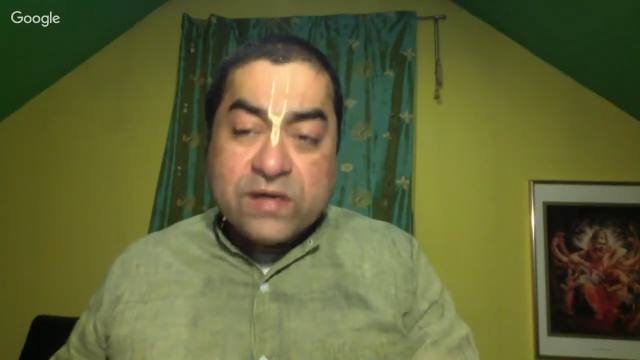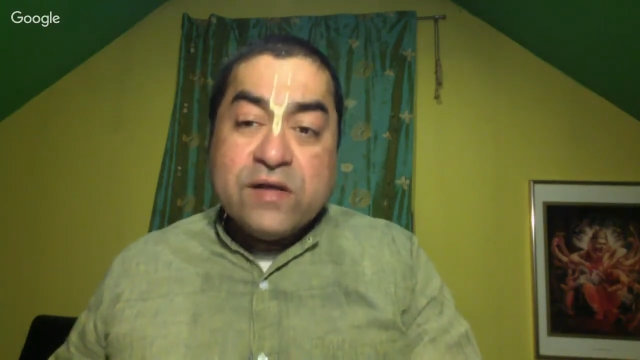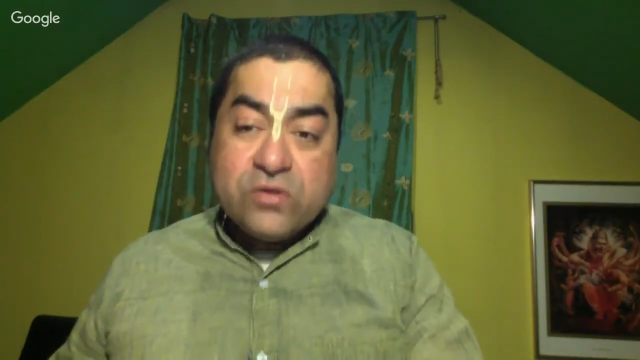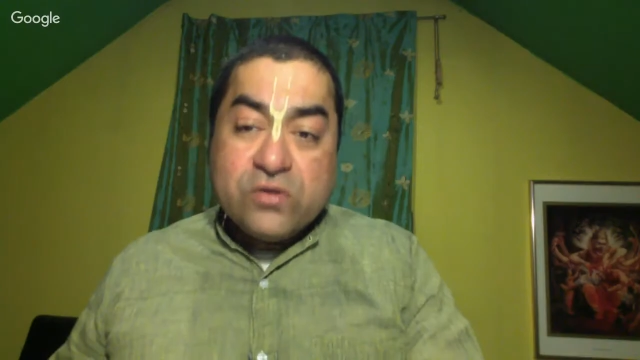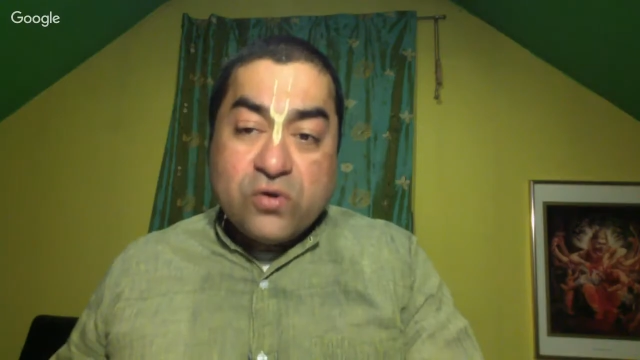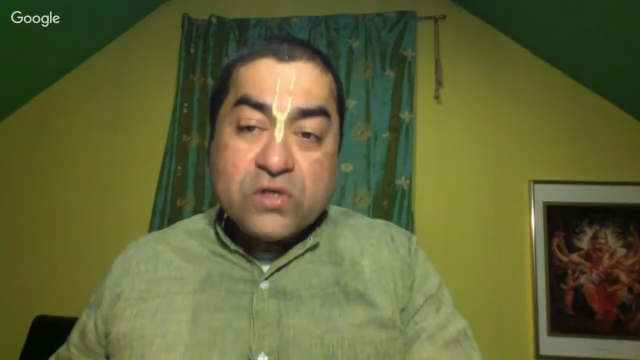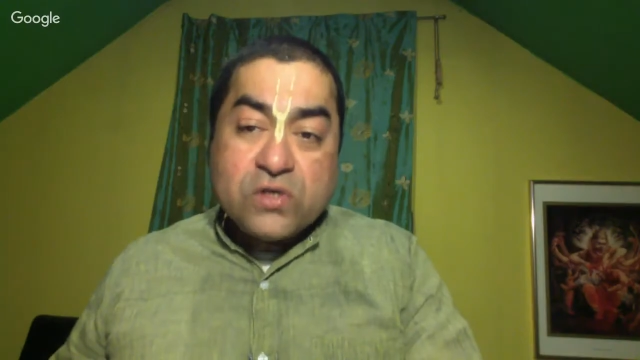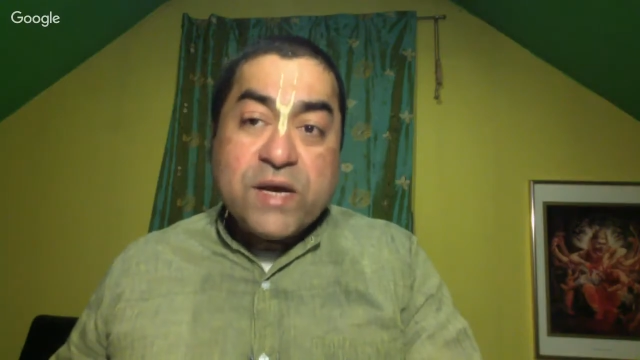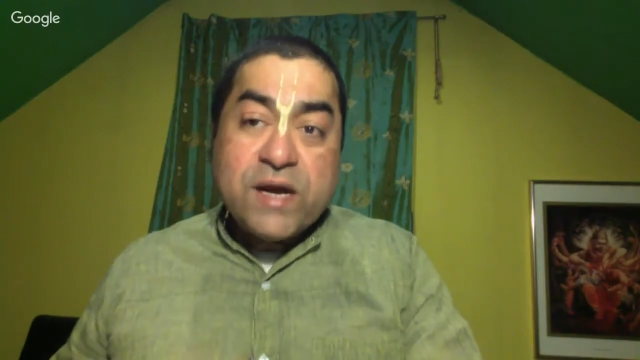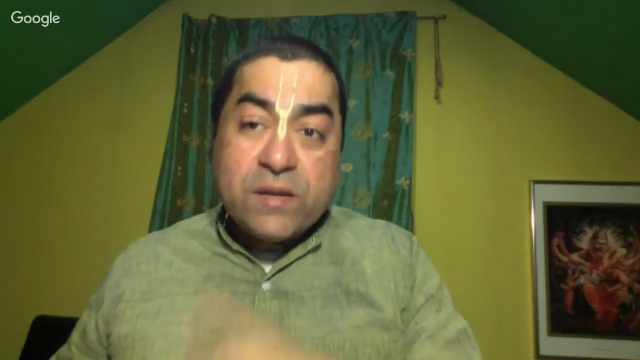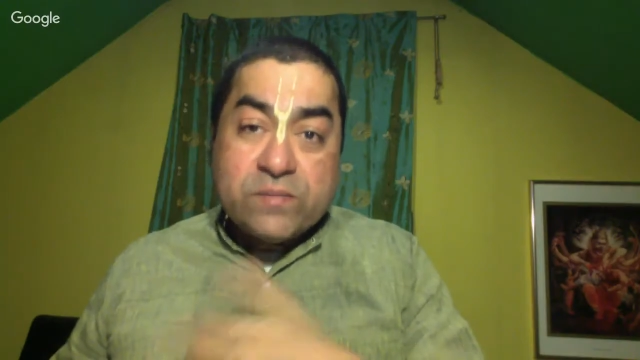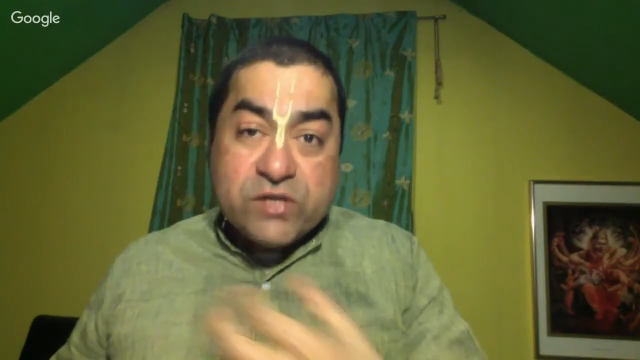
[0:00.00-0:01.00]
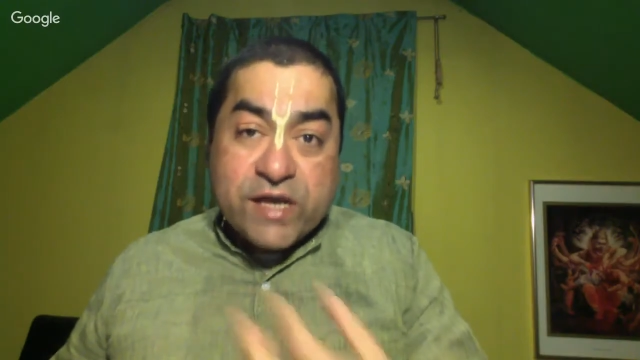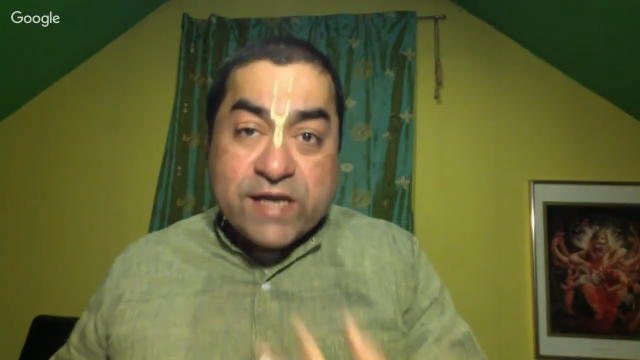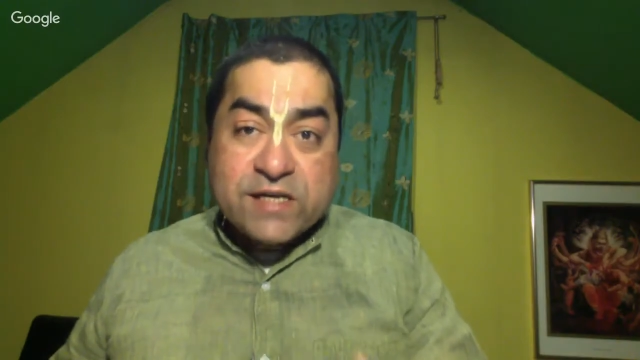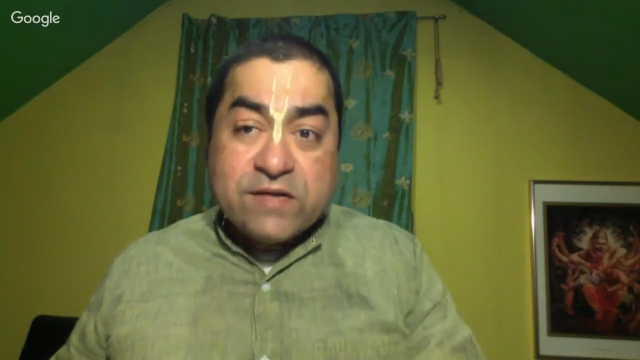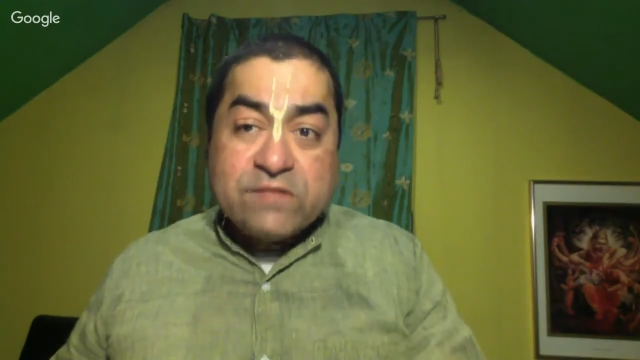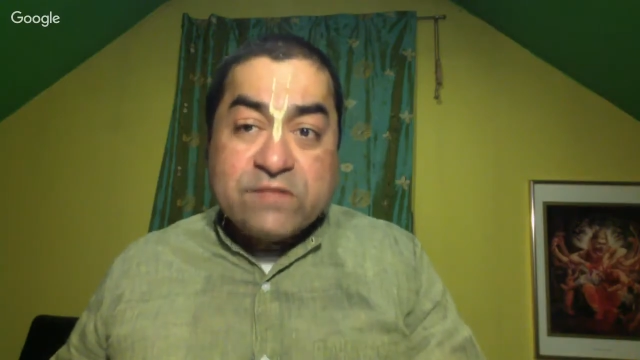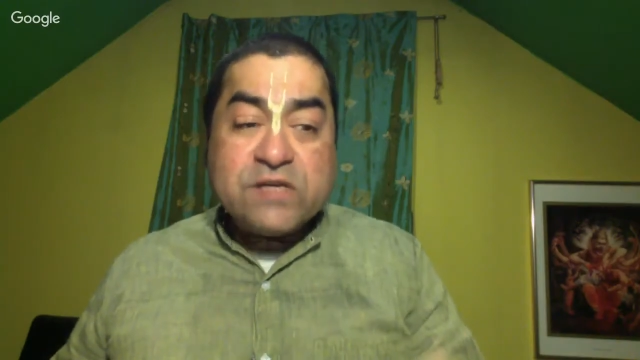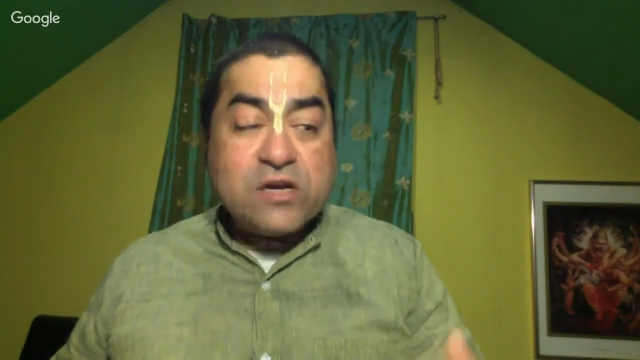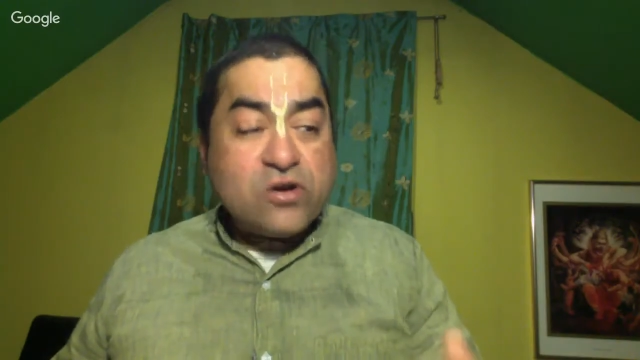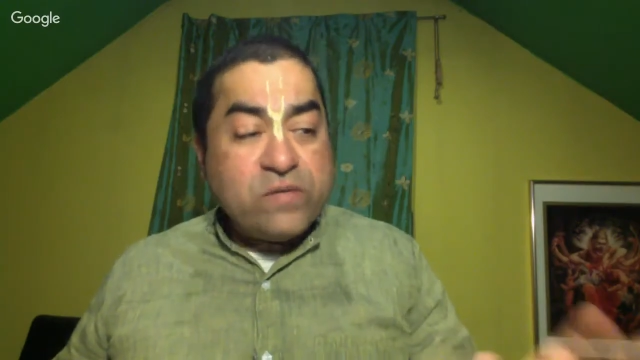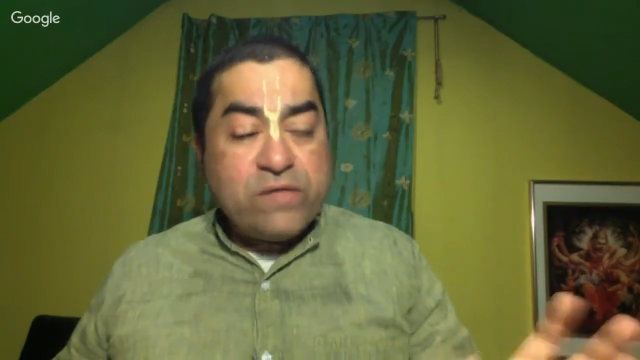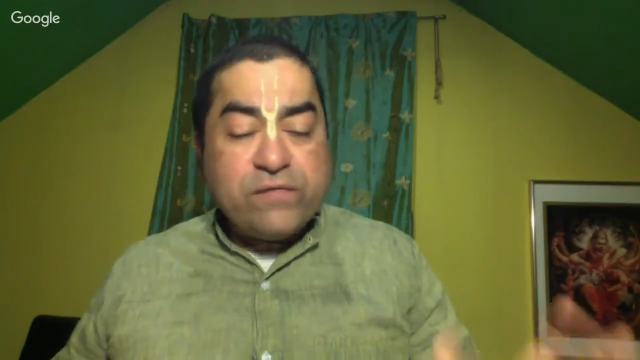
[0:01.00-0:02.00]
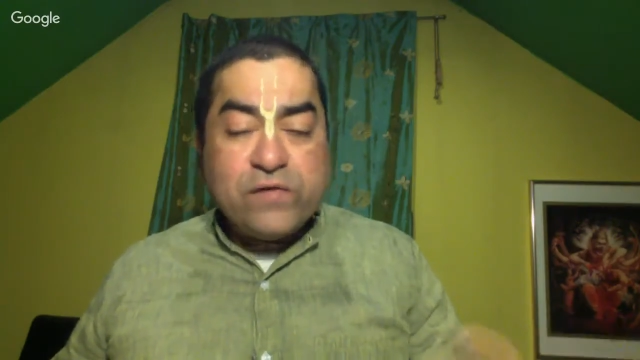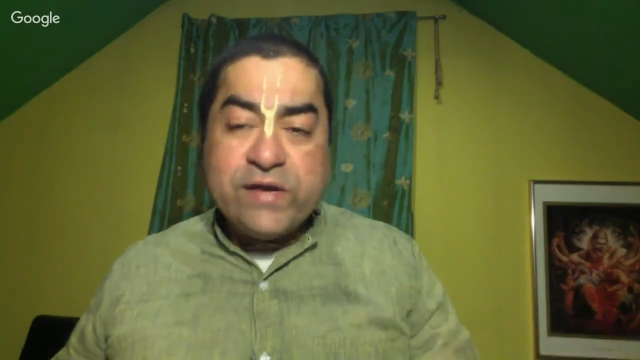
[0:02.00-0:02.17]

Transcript: Those were objectives that could be fully